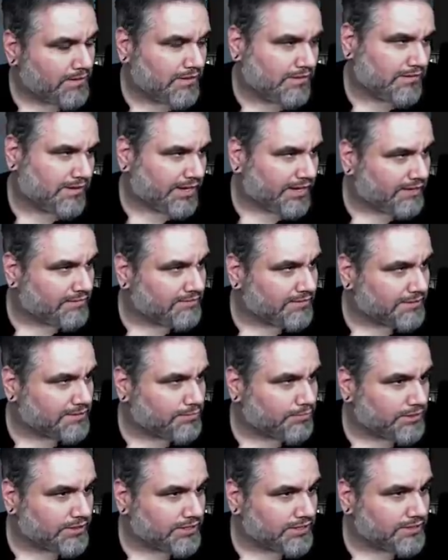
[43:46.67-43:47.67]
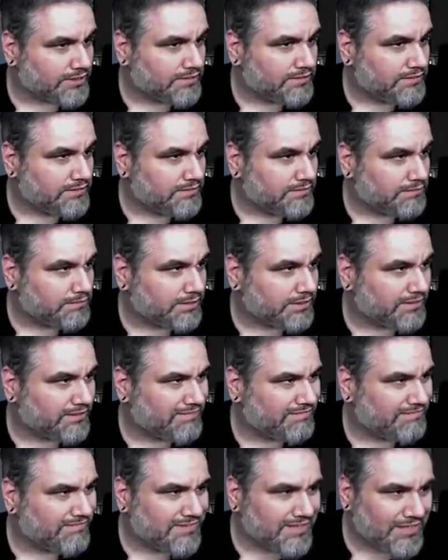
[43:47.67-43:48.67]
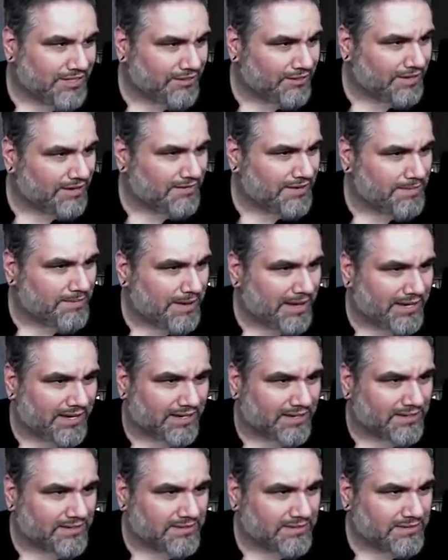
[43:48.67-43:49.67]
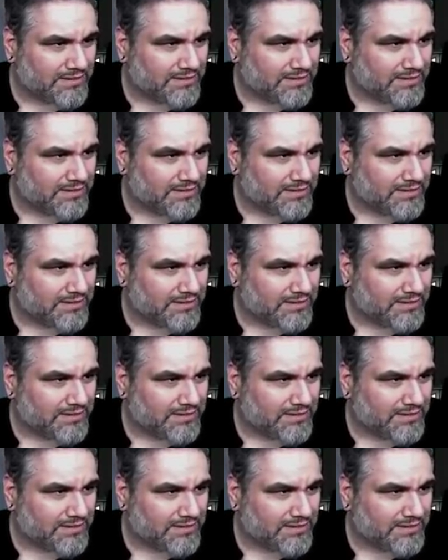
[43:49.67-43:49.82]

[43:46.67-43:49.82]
Okay, that's pretty good. But you don't have any mana.